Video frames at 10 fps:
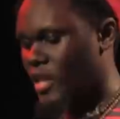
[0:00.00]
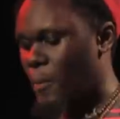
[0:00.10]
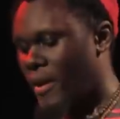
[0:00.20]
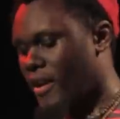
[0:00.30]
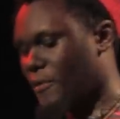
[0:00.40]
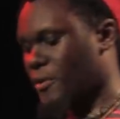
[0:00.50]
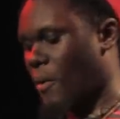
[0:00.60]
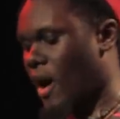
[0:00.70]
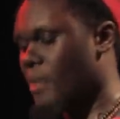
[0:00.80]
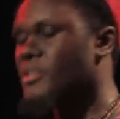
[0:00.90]
Tell my nephew
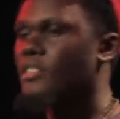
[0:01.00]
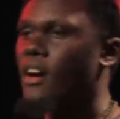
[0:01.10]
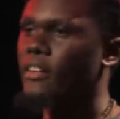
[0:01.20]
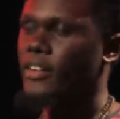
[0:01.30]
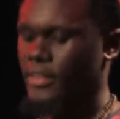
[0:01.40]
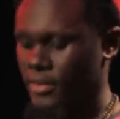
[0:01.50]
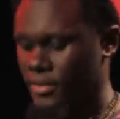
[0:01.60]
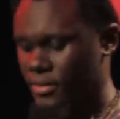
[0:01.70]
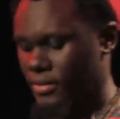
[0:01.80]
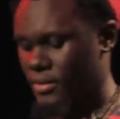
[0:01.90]
I am sorry.
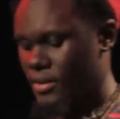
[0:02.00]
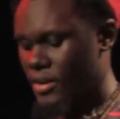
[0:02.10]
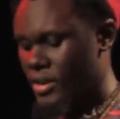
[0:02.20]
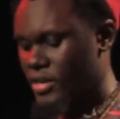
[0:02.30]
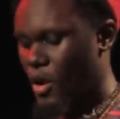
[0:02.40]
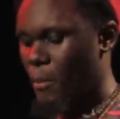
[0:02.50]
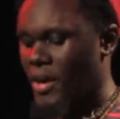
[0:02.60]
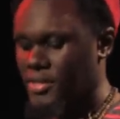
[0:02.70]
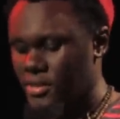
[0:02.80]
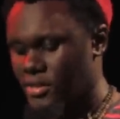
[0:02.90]
Tell
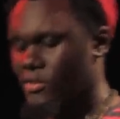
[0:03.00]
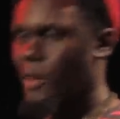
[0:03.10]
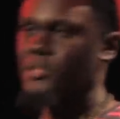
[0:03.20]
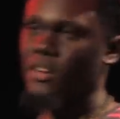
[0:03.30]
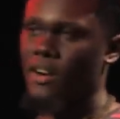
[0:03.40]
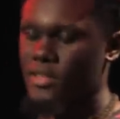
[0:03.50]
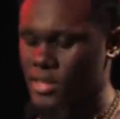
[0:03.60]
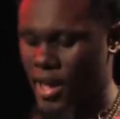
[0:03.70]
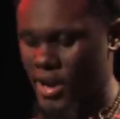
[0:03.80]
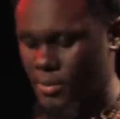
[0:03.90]
my sister I'm sorry
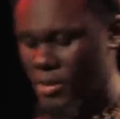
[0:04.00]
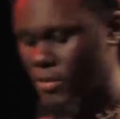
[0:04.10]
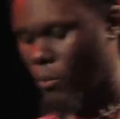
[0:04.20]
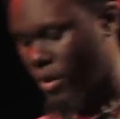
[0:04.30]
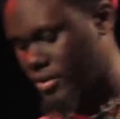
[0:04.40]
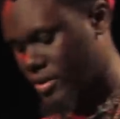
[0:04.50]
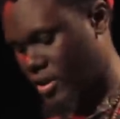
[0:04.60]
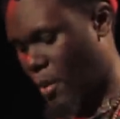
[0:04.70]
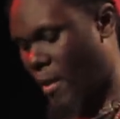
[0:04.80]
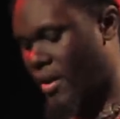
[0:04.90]
she had to be the one to
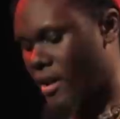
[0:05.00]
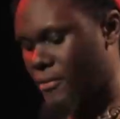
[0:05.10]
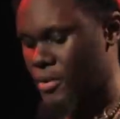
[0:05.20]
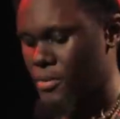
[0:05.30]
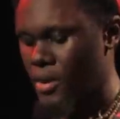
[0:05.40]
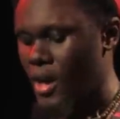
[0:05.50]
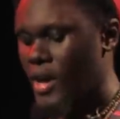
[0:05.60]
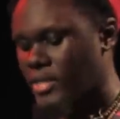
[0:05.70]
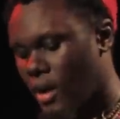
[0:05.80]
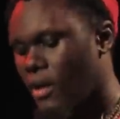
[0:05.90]
tell my nephew.
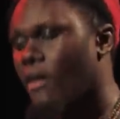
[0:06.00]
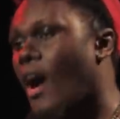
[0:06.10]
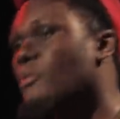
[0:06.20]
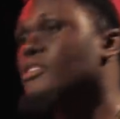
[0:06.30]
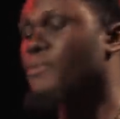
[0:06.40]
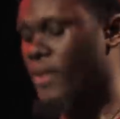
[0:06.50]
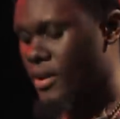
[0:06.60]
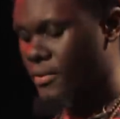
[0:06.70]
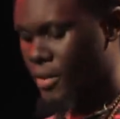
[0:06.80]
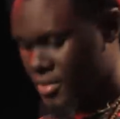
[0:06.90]
Tell her I was
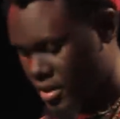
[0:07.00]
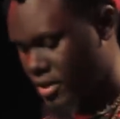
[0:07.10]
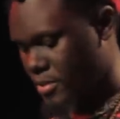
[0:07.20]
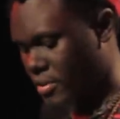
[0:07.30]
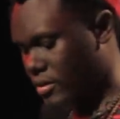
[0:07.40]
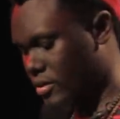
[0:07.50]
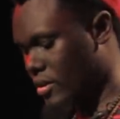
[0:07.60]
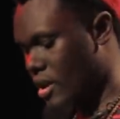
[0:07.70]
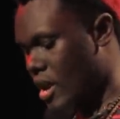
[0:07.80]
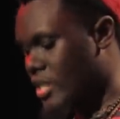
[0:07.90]
afraid of her judgment.
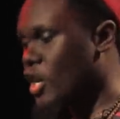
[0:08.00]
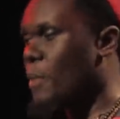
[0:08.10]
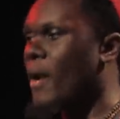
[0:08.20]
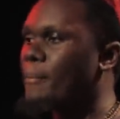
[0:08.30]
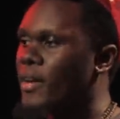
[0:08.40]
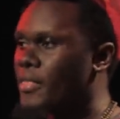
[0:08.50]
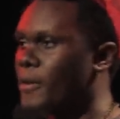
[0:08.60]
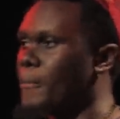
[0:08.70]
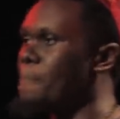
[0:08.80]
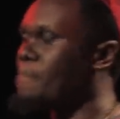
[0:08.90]
Tell my
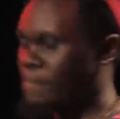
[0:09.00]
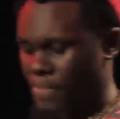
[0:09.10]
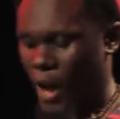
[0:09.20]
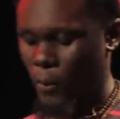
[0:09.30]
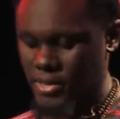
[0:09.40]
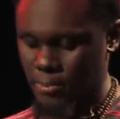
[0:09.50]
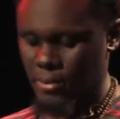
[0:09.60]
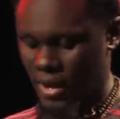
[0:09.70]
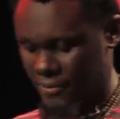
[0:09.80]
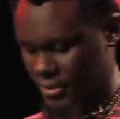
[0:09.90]
mother I wasn't
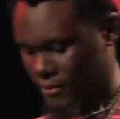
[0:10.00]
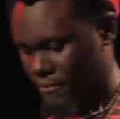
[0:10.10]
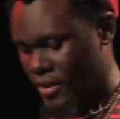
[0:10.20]
bluffing.